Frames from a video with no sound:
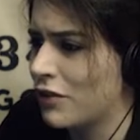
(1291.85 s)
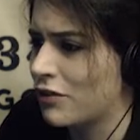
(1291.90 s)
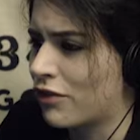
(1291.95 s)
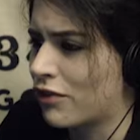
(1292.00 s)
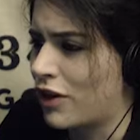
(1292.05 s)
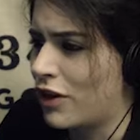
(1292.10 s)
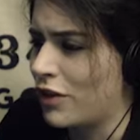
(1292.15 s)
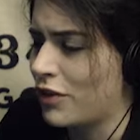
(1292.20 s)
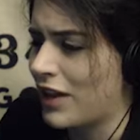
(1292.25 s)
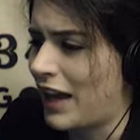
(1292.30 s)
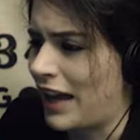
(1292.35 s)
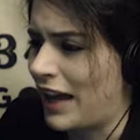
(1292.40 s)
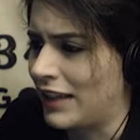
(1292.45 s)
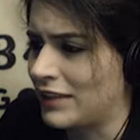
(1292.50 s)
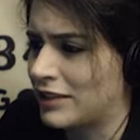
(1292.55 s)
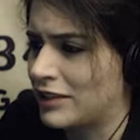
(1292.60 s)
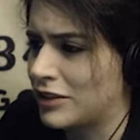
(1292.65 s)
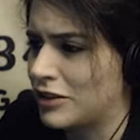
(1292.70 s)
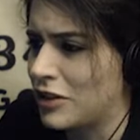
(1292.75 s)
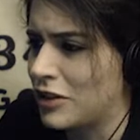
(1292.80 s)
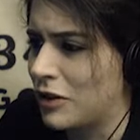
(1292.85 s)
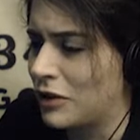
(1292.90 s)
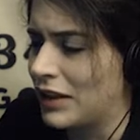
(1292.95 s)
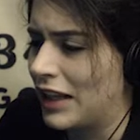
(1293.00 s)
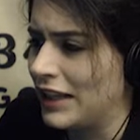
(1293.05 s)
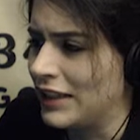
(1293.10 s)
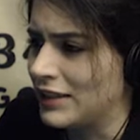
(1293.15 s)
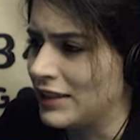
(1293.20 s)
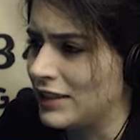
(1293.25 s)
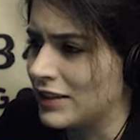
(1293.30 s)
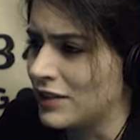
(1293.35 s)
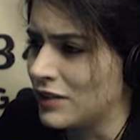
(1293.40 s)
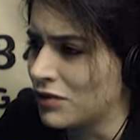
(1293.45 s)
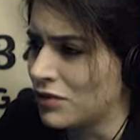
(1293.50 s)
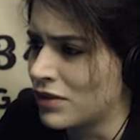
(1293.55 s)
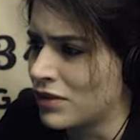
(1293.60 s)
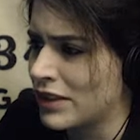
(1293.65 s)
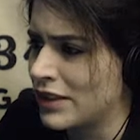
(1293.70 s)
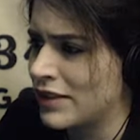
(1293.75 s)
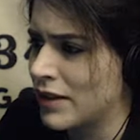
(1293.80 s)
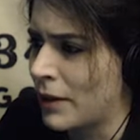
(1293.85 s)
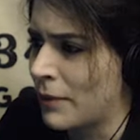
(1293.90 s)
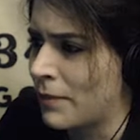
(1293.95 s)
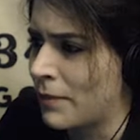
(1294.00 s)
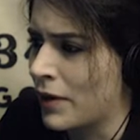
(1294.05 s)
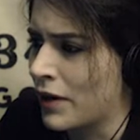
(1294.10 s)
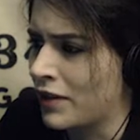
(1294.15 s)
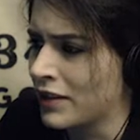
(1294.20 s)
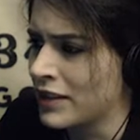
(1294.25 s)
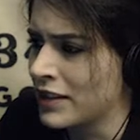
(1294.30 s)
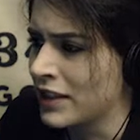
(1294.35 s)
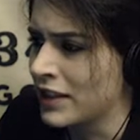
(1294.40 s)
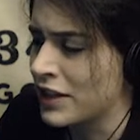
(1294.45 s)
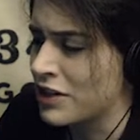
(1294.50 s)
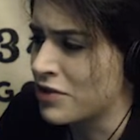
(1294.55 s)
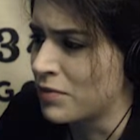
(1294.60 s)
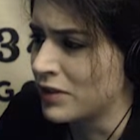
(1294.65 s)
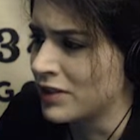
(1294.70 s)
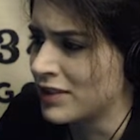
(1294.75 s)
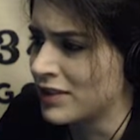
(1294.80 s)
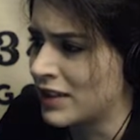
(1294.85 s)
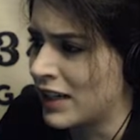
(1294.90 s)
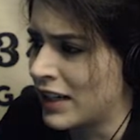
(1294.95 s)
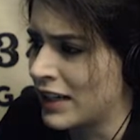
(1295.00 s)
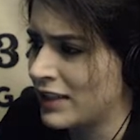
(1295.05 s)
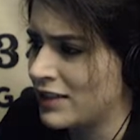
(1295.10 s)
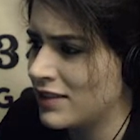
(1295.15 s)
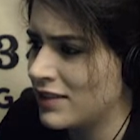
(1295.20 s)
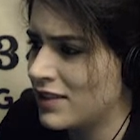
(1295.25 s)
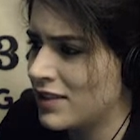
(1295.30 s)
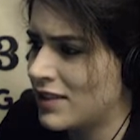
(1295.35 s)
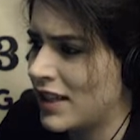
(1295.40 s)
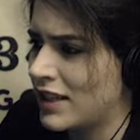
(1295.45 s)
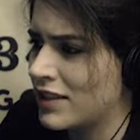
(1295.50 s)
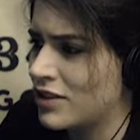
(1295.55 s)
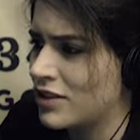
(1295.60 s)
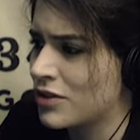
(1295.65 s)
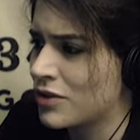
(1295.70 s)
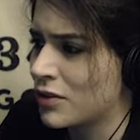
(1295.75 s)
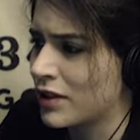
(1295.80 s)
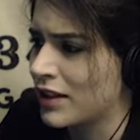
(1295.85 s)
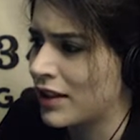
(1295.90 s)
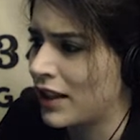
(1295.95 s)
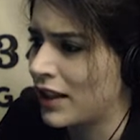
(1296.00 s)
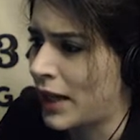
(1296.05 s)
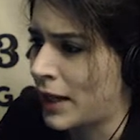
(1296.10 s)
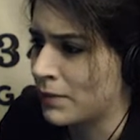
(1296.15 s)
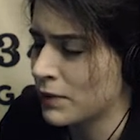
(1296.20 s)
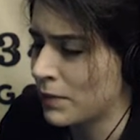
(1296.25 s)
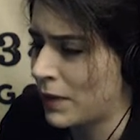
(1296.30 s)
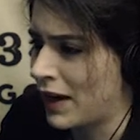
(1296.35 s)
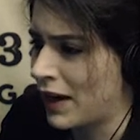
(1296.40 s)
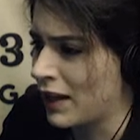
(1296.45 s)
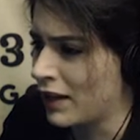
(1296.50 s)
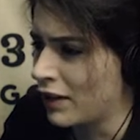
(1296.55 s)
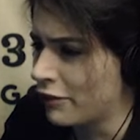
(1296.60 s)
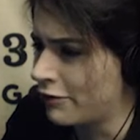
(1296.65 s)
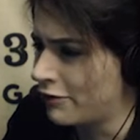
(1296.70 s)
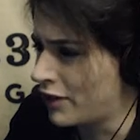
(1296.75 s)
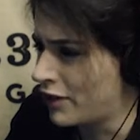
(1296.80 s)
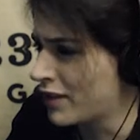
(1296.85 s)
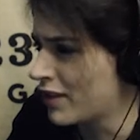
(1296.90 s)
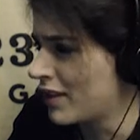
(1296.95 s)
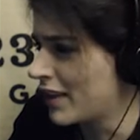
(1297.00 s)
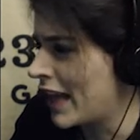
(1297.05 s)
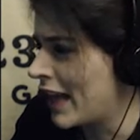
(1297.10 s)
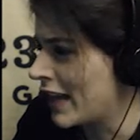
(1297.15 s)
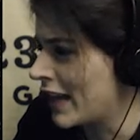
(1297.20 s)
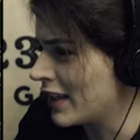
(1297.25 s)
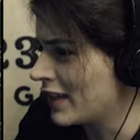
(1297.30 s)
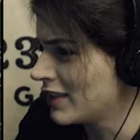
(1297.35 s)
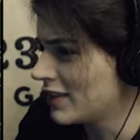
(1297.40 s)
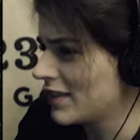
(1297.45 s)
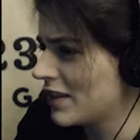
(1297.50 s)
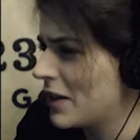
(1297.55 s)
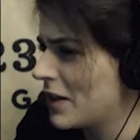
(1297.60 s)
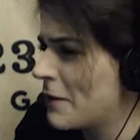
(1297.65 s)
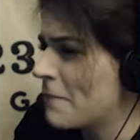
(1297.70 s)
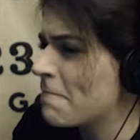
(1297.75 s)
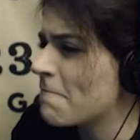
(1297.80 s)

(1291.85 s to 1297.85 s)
Growth asks no license, reads a barely legible sign staked to a collapsed pile of fungal eggs.